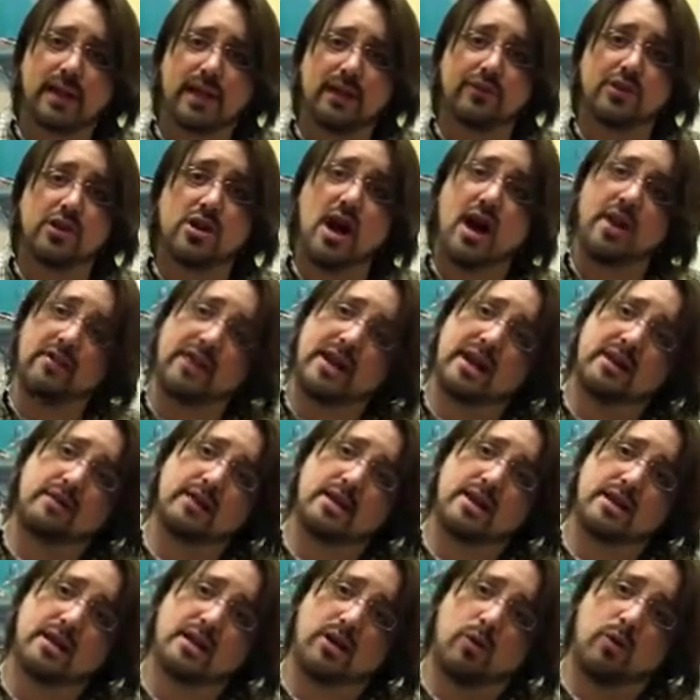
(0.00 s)
If you're not in the
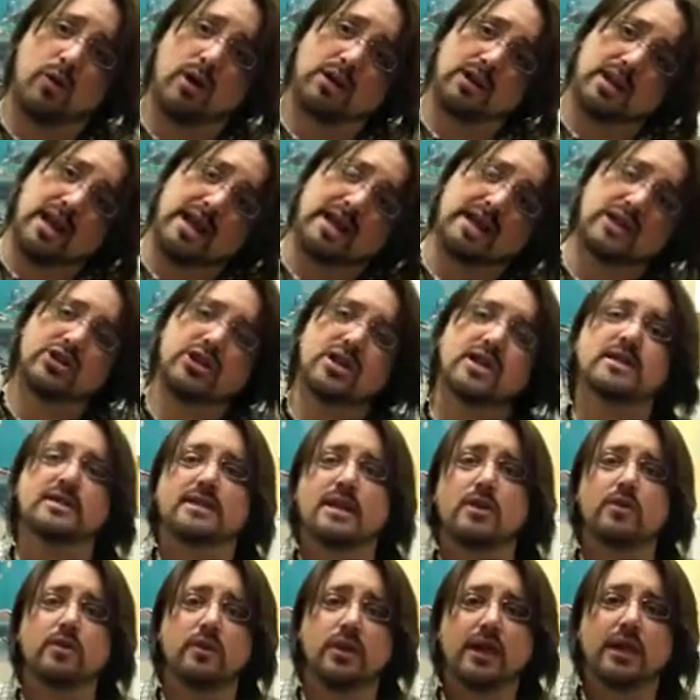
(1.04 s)
area, go online and check us
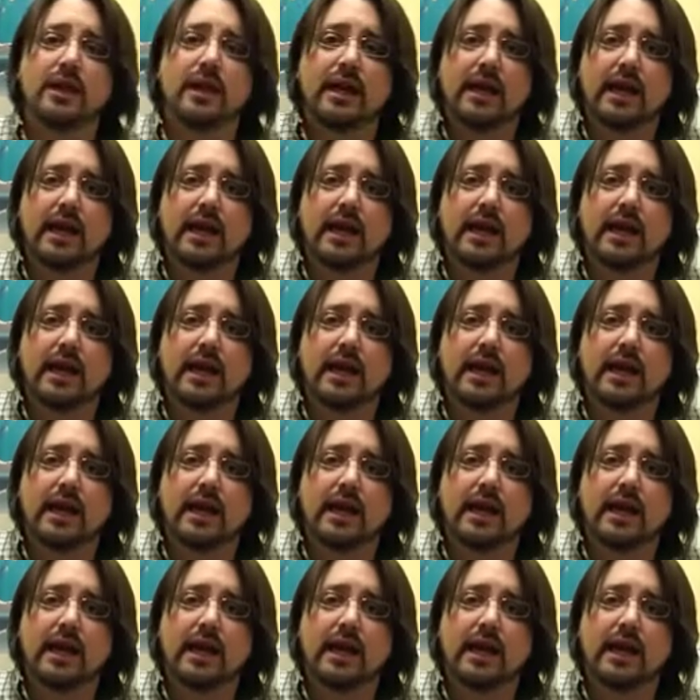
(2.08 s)
out.